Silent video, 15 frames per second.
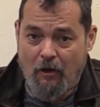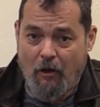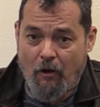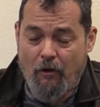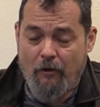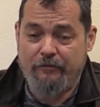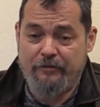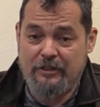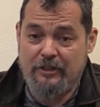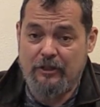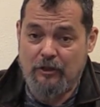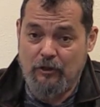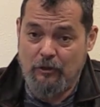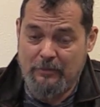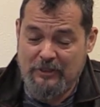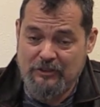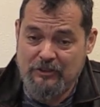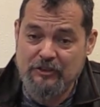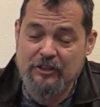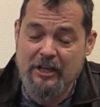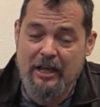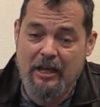of the human
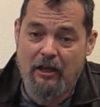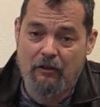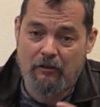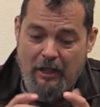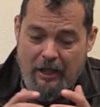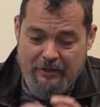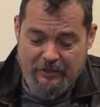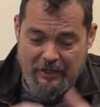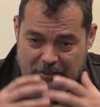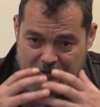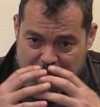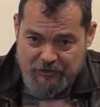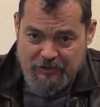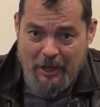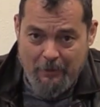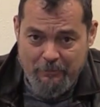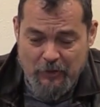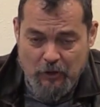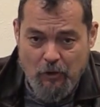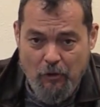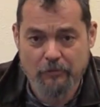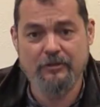cell and then dump
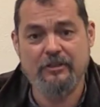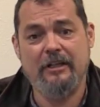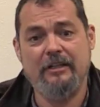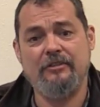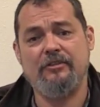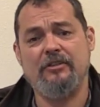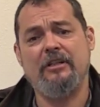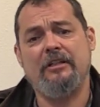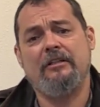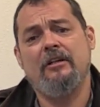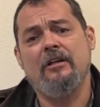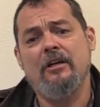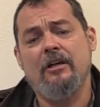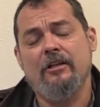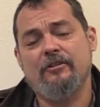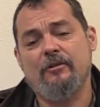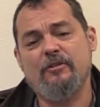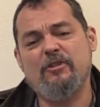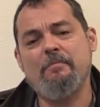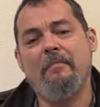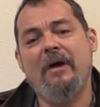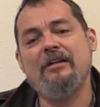the contents in. So
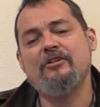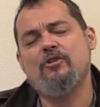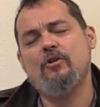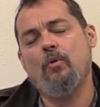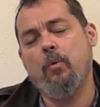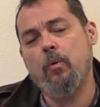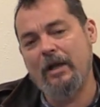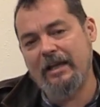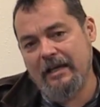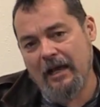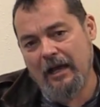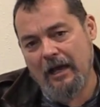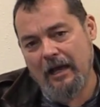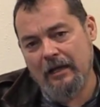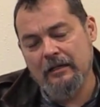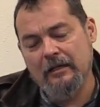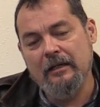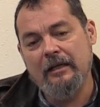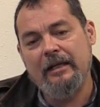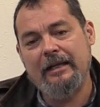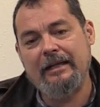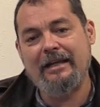it's much quicker
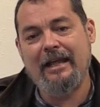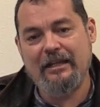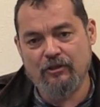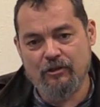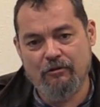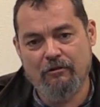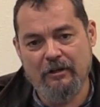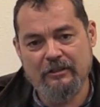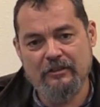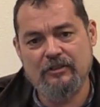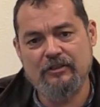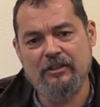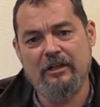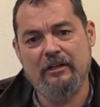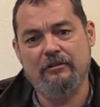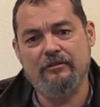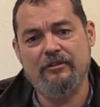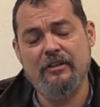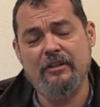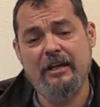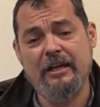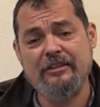in entering the cells
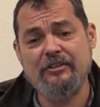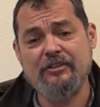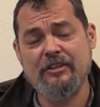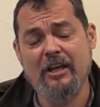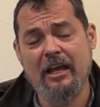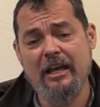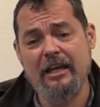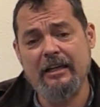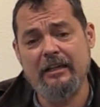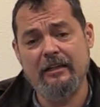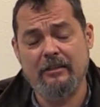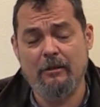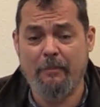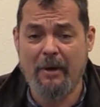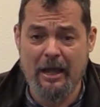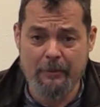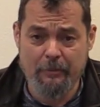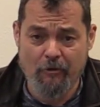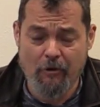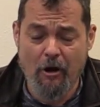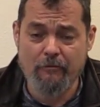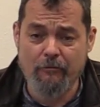and they say in the
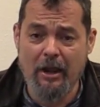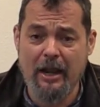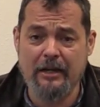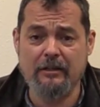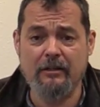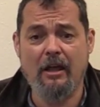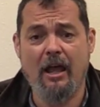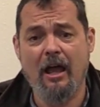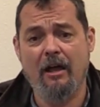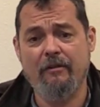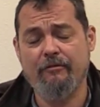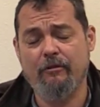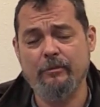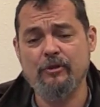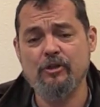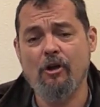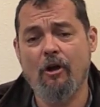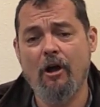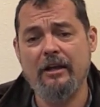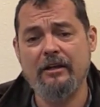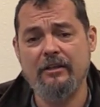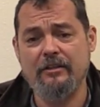paper I read uh, from
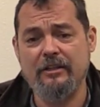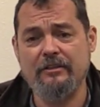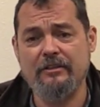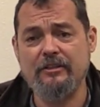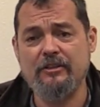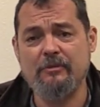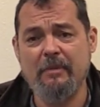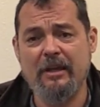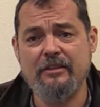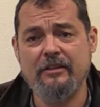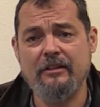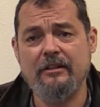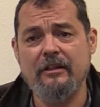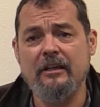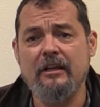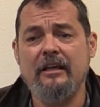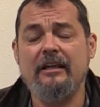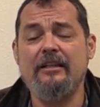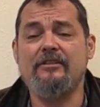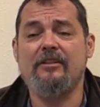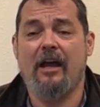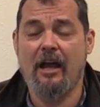China that this method
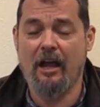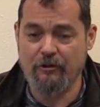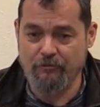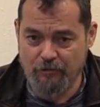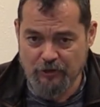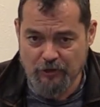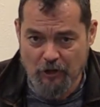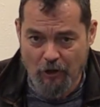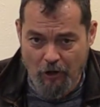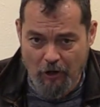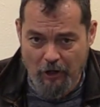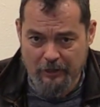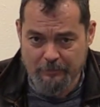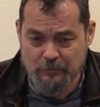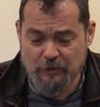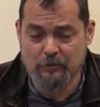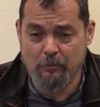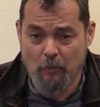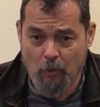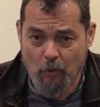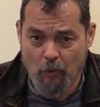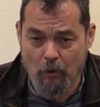is 100 times
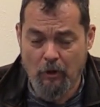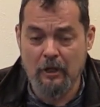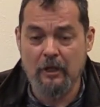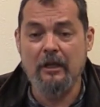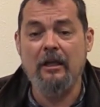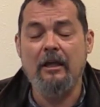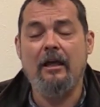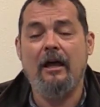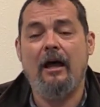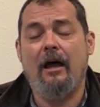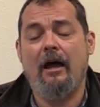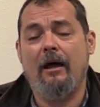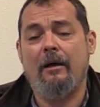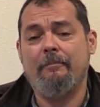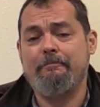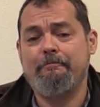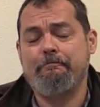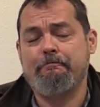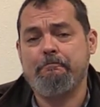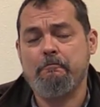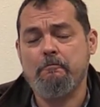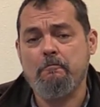more um,